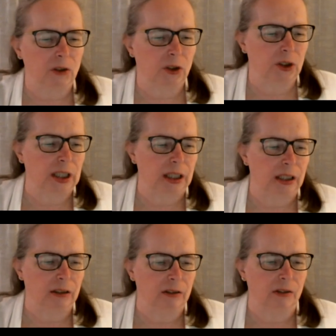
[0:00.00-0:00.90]
She
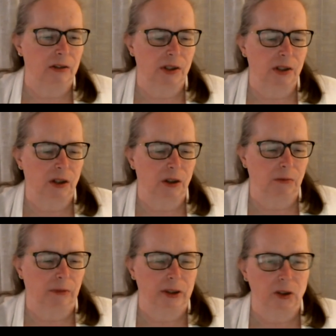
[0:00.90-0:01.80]
is
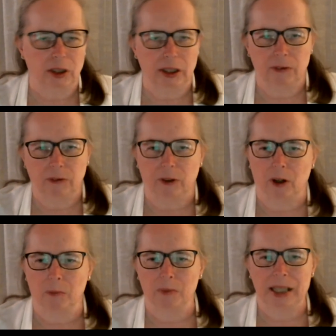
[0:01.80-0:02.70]
originally
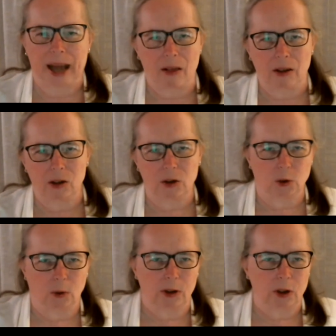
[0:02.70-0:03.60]
from Dallas,
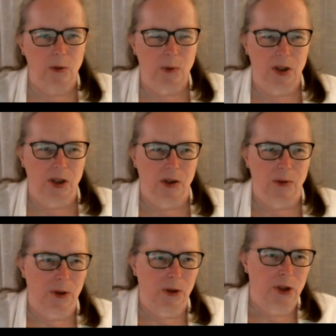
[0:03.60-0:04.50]
Georgia, which
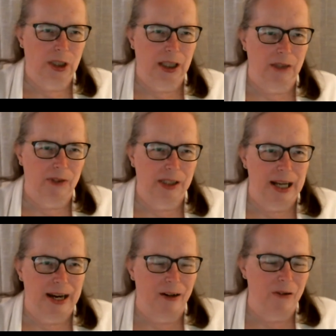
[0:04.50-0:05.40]
is where she lives
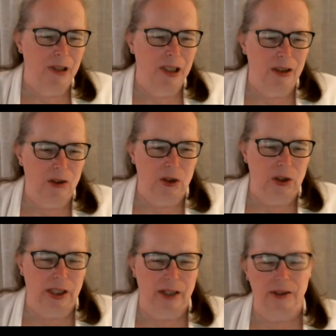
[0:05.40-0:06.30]
now. It's
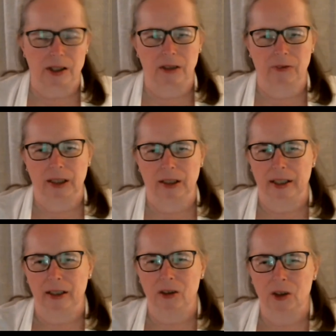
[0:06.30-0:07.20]
just outside of
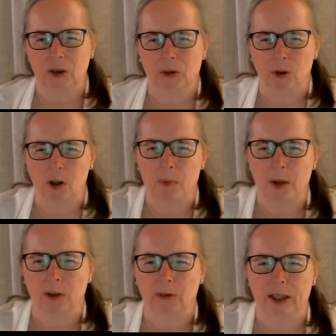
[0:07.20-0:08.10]
Atlanta. She grew up
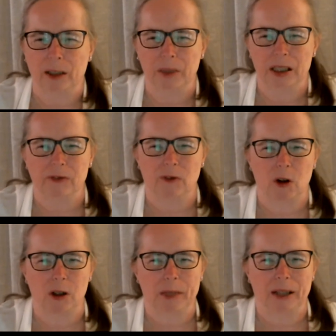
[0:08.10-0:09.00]
on her family's
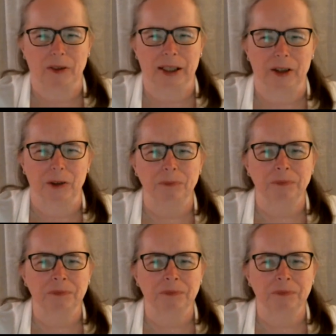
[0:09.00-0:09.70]
farm out there.